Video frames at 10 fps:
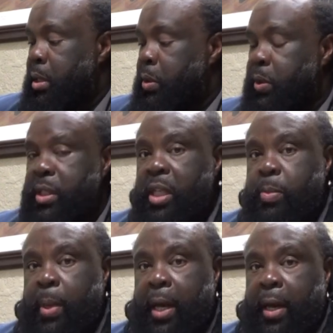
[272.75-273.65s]
You can see it's
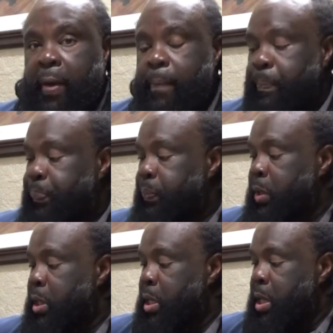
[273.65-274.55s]
black.
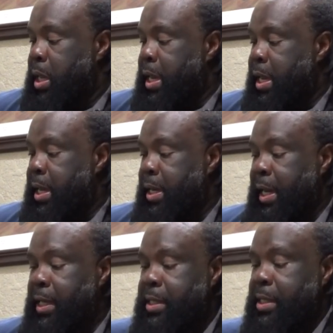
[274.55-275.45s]
And like
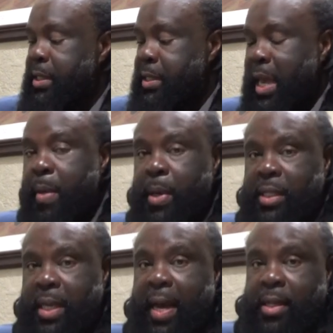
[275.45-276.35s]
I said, it's the same
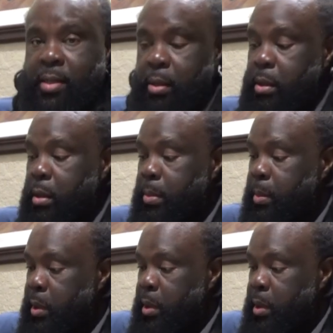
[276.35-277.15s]
exact sub.